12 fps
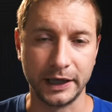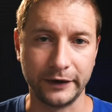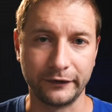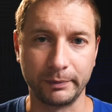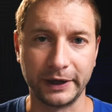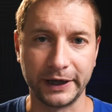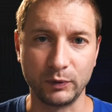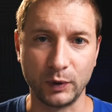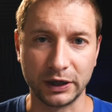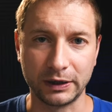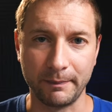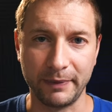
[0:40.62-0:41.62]
Hey everybody,
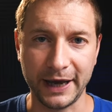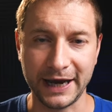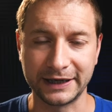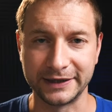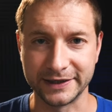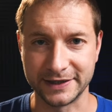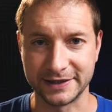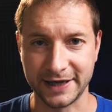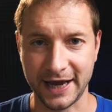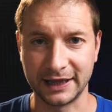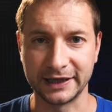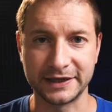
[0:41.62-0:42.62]
welcome back. This is
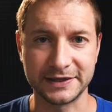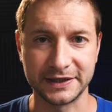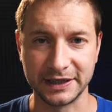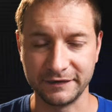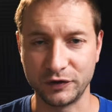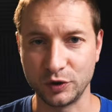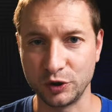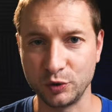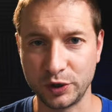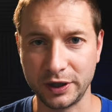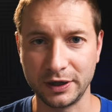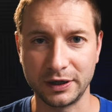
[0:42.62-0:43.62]
Alex. If you're
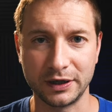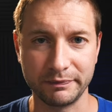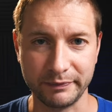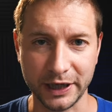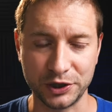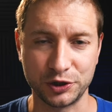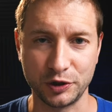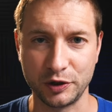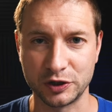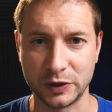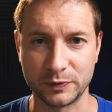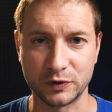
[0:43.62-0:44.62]
new here, make sure
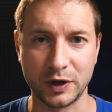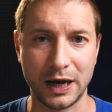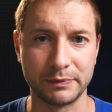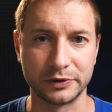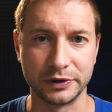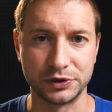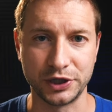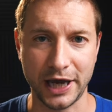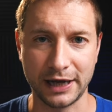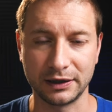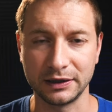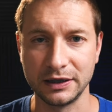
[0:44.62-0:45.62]
you subscribe to the
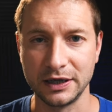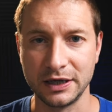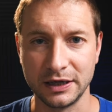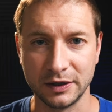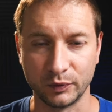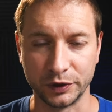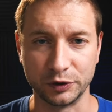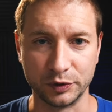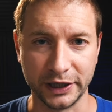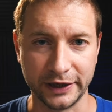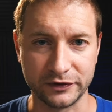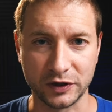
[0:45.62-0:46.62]
channel. We do
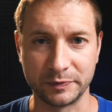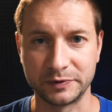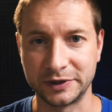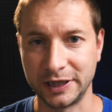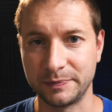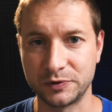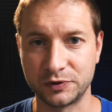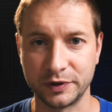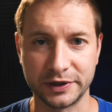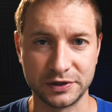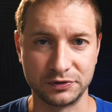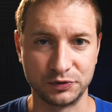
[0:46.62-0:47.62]
NativeScript tips,
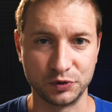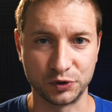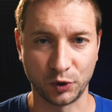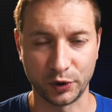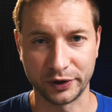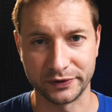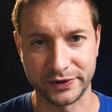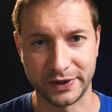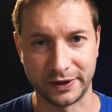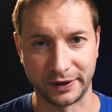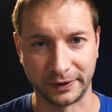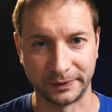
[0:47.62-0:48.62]
tricks, and tutorials
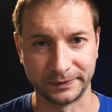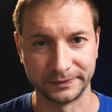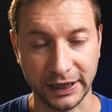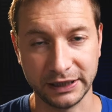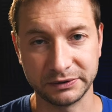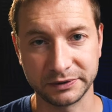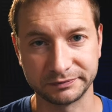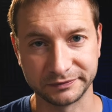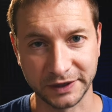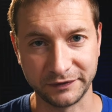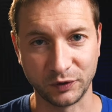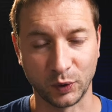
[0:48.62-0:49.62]
here. And
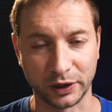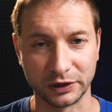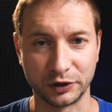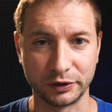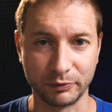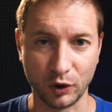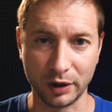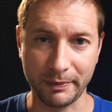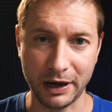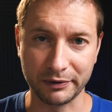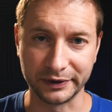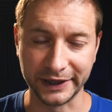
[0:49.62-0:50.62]
if you want to learn more
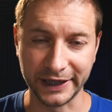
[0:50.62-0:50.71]
about